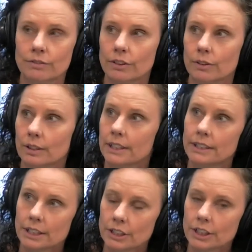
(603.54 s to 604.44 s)
for an
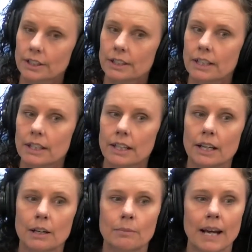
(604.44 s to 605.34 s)
orientation,
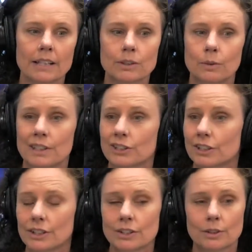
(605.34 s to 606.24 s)
um, ask
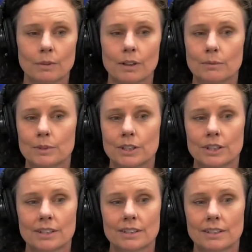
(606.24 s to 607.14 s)
questions. You're welcome to
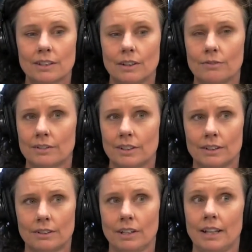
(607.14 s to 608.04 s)
just, you know, if uh,
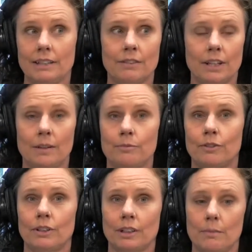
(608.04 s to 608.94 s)
you're not even up
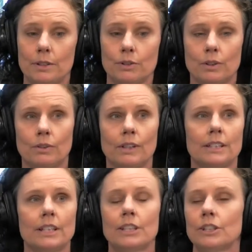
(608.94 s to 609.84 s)
for coming to an
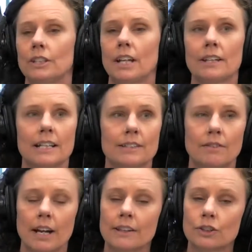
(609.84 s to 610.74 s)
orientation yet, that's
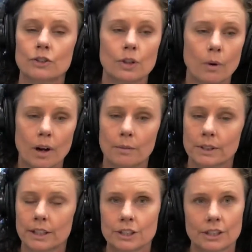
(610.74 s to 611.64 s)
fine. There's no
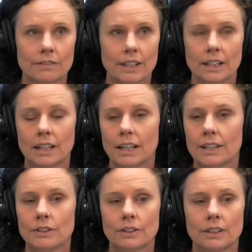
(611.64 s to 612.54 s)
obligation of any
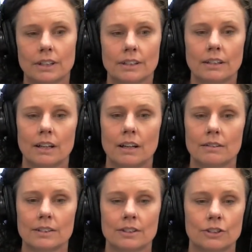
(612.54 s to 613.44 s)
kind. You can
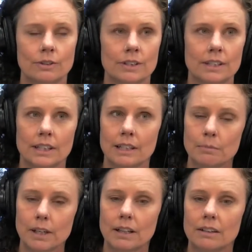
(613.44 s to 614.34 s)
uh, shoot us an
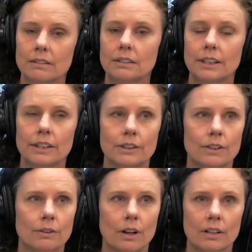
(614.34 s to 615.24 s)
email, you
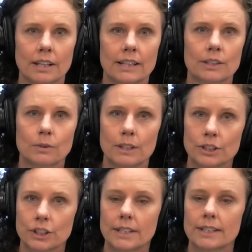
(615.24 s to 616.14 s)
know, call and ask
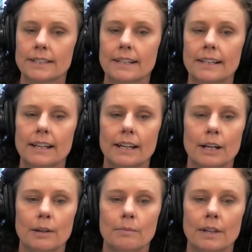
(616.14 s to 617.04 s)
questions.
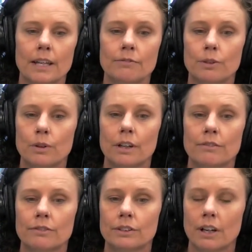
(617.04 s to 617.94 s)
Um, if you are a
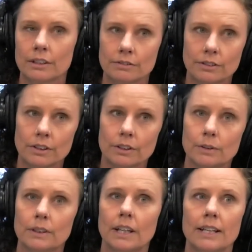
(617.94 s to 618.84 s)
photographer
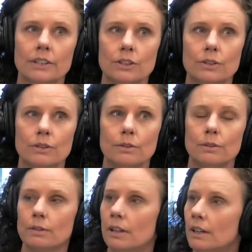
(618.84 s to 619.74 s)
who would like
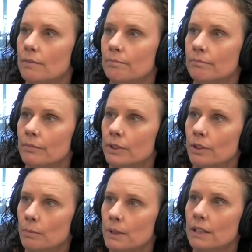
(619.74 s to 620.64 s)
to, um, you
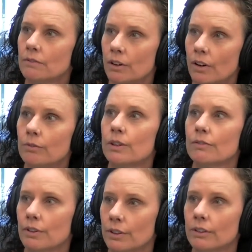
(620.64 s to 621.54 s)
know, be involved with
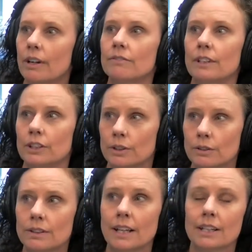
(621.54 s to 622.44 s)
photographing
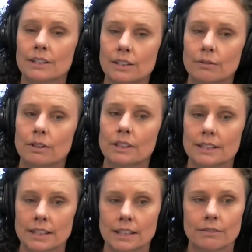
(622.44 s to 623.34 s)
youth, that is a really
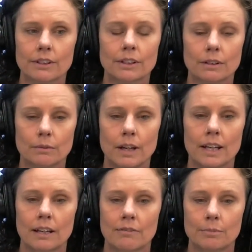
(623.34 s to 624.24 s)
significant
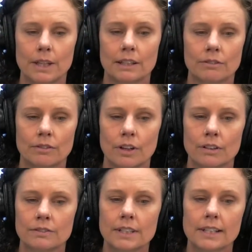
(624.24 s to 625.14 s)
way of being
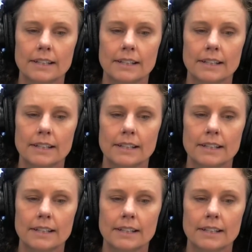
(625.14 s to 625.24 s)
involved.